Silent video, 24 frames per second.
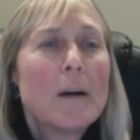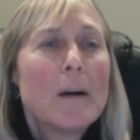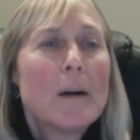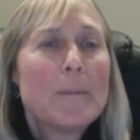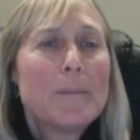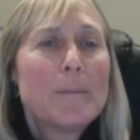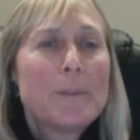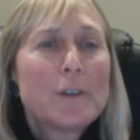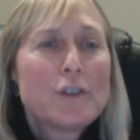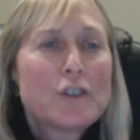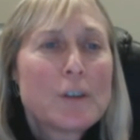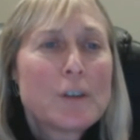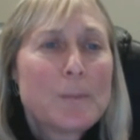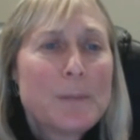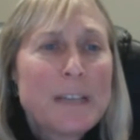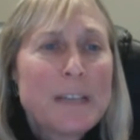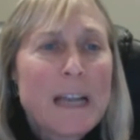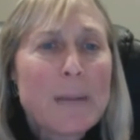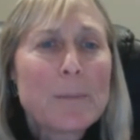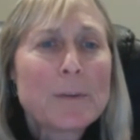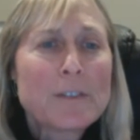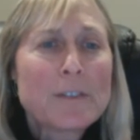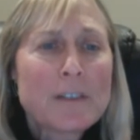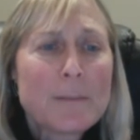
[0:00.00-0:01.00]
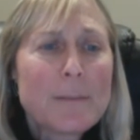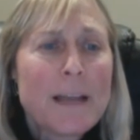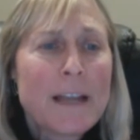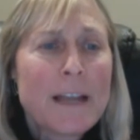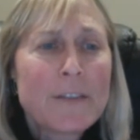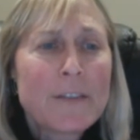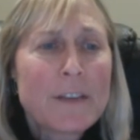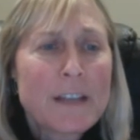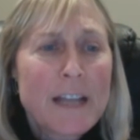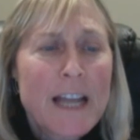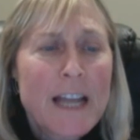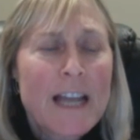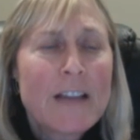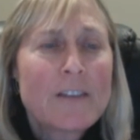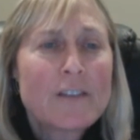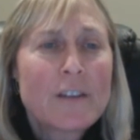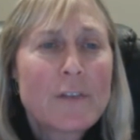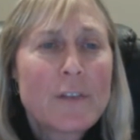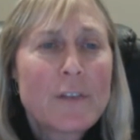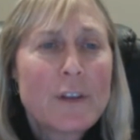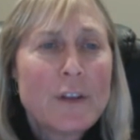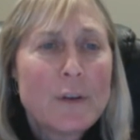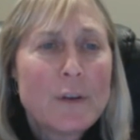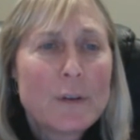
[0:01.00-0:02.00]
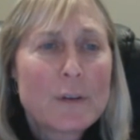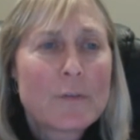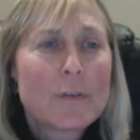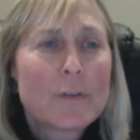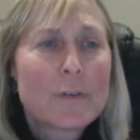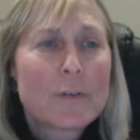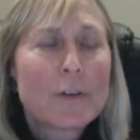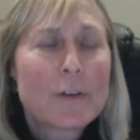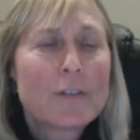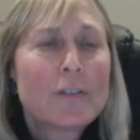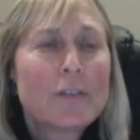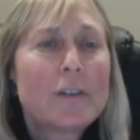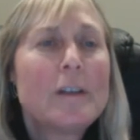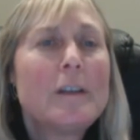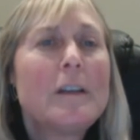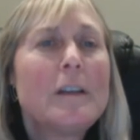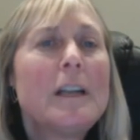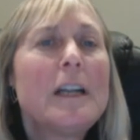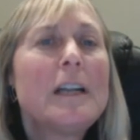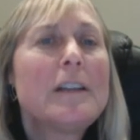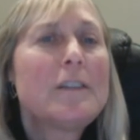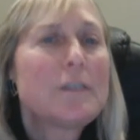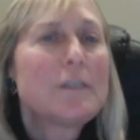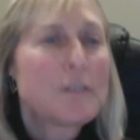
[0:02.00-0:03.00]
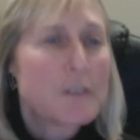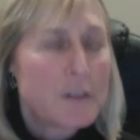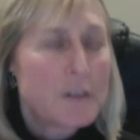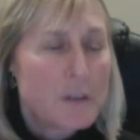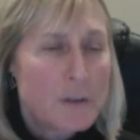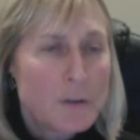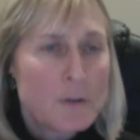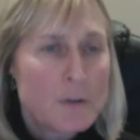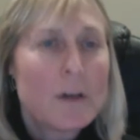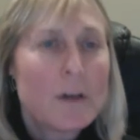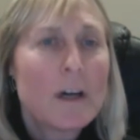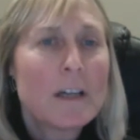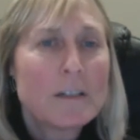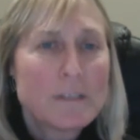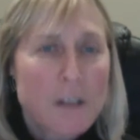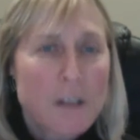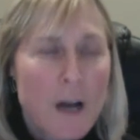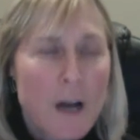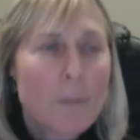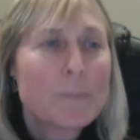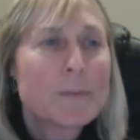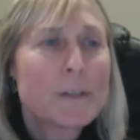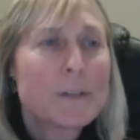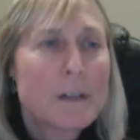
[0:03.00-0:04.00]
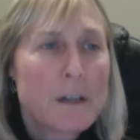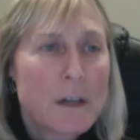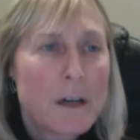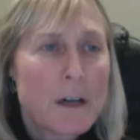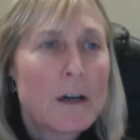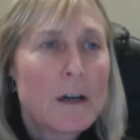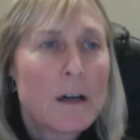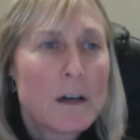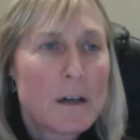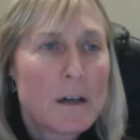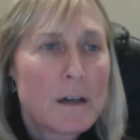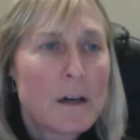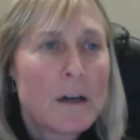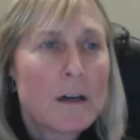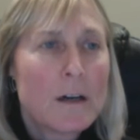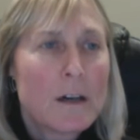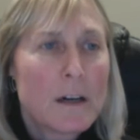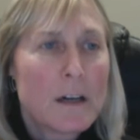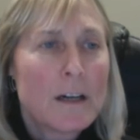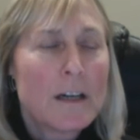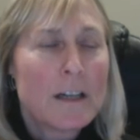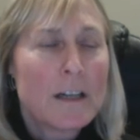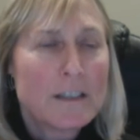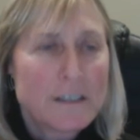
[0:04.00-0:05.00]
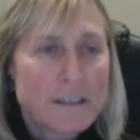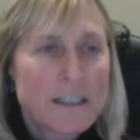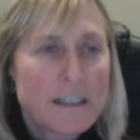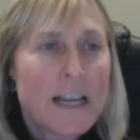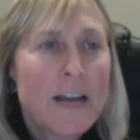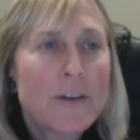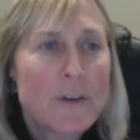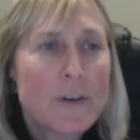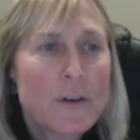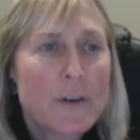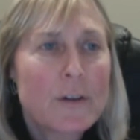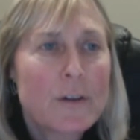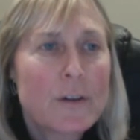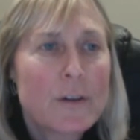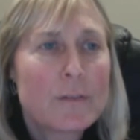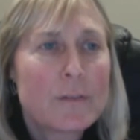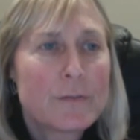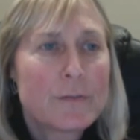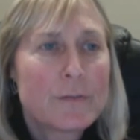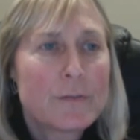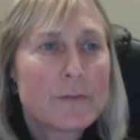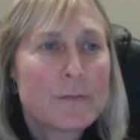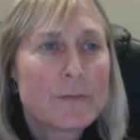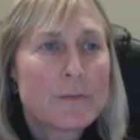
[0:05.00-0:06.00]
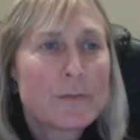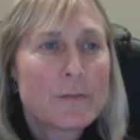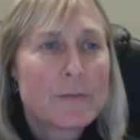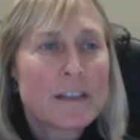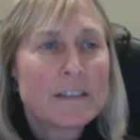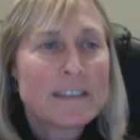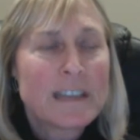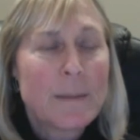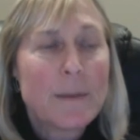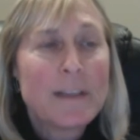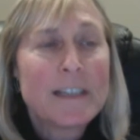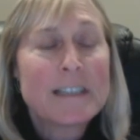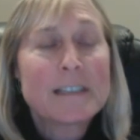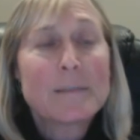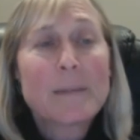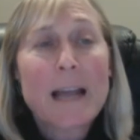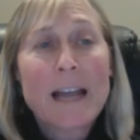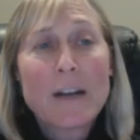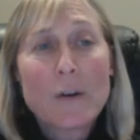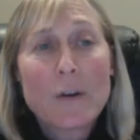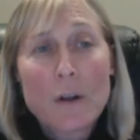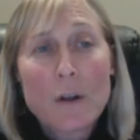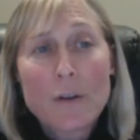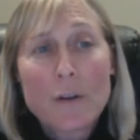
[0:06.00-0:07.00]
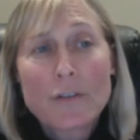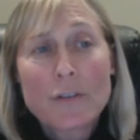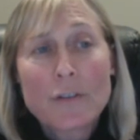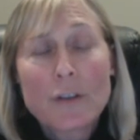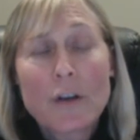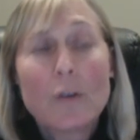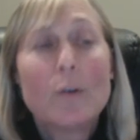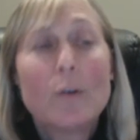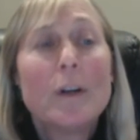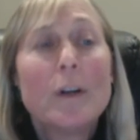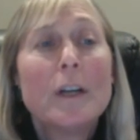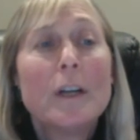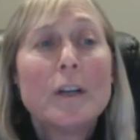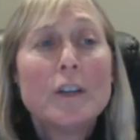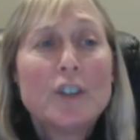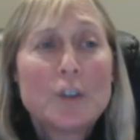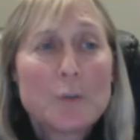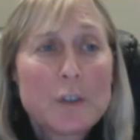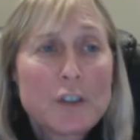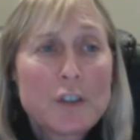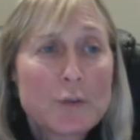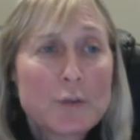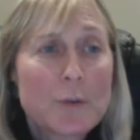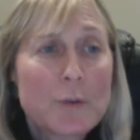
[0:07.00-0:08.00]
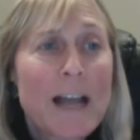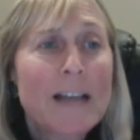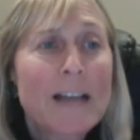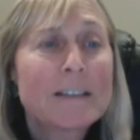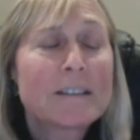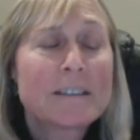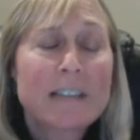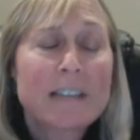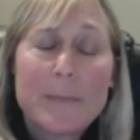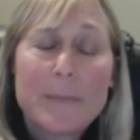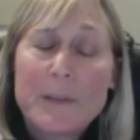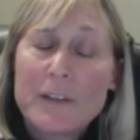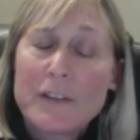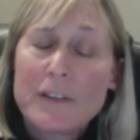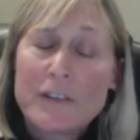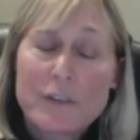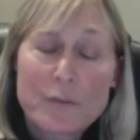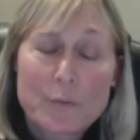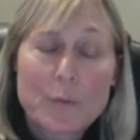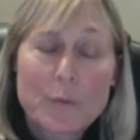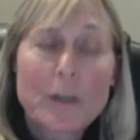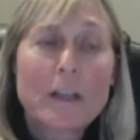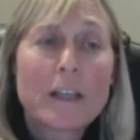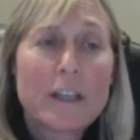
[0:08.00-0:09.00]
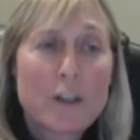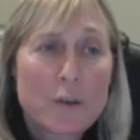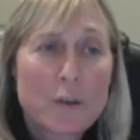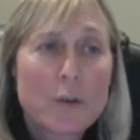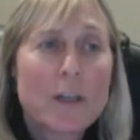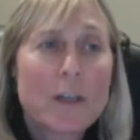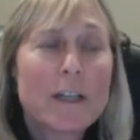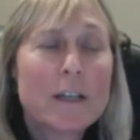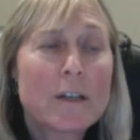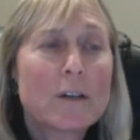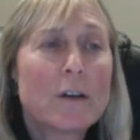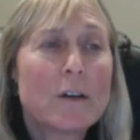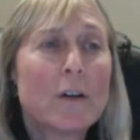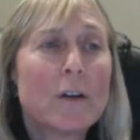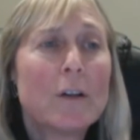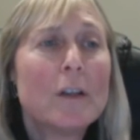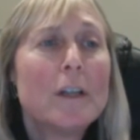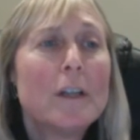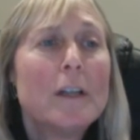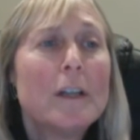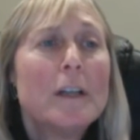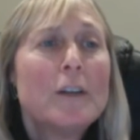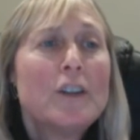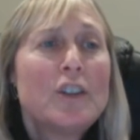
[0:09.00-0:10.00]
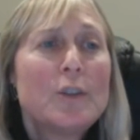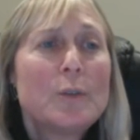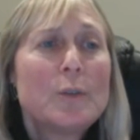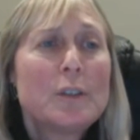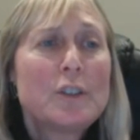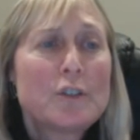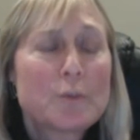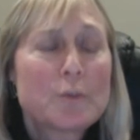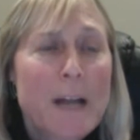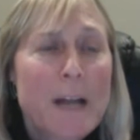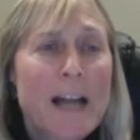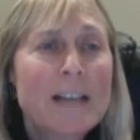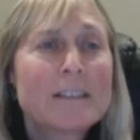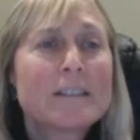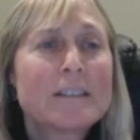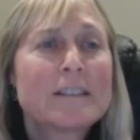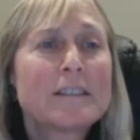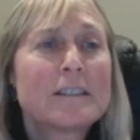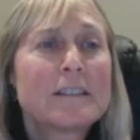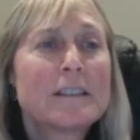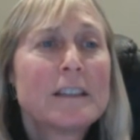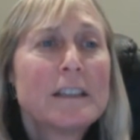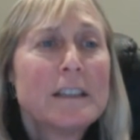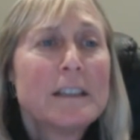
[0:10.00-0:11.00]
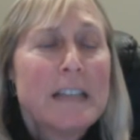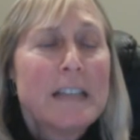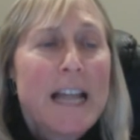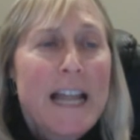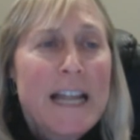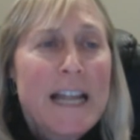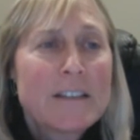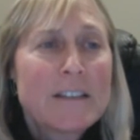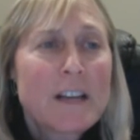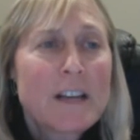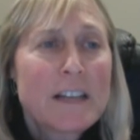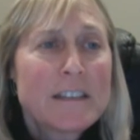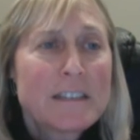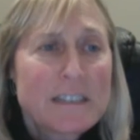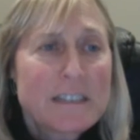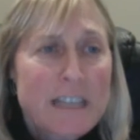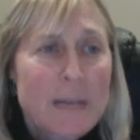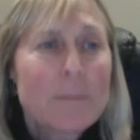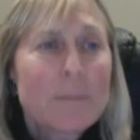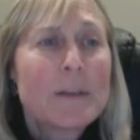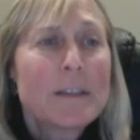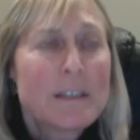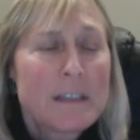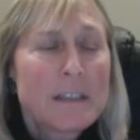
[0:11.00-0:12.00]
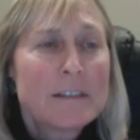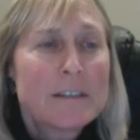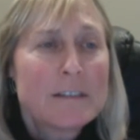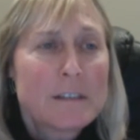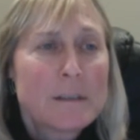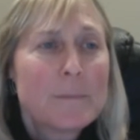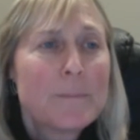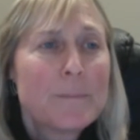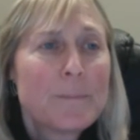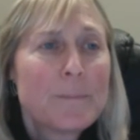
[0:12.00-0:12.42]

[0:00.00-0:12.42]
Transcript: should be able to make the case that the university needs to adopt a standard of anti-Semitism, and also to address, and this is really critical, to address anti-Semitism